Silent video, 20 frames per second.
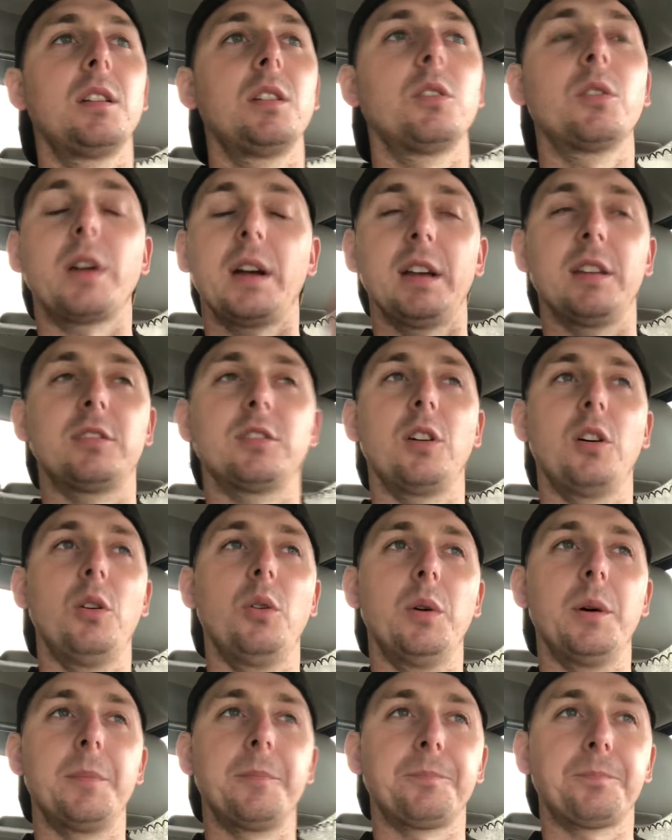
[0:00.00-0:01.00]
okay,
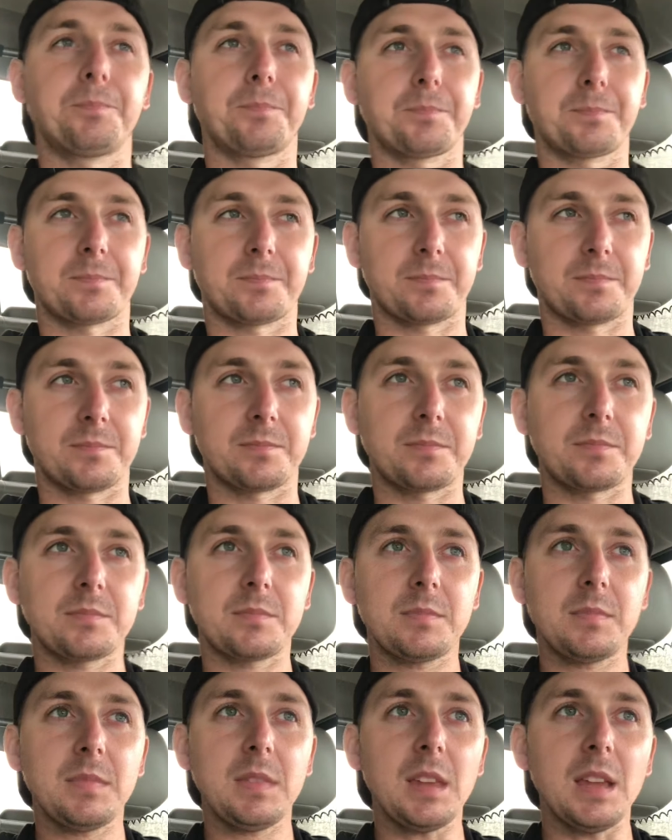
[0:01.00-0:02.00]
so
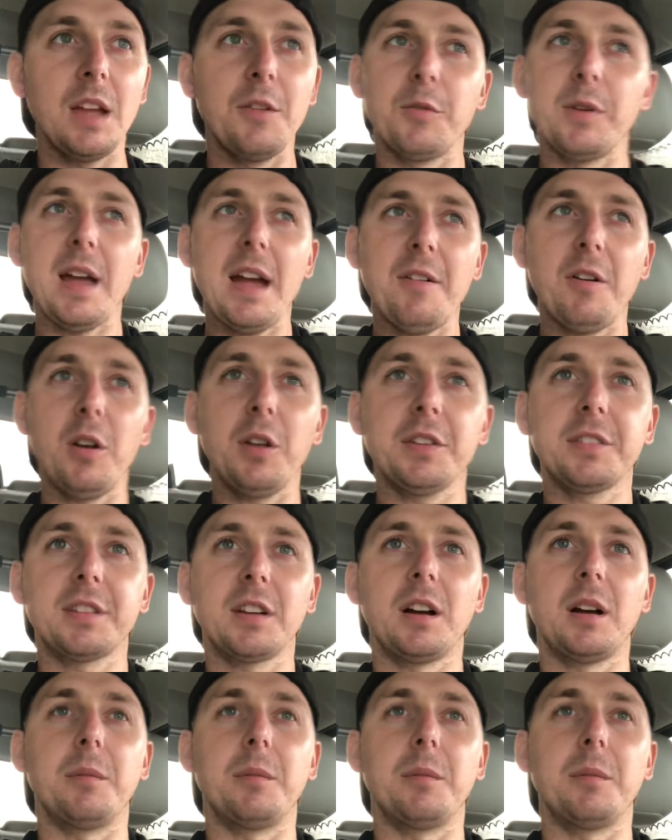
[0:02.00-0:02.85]
if we have all this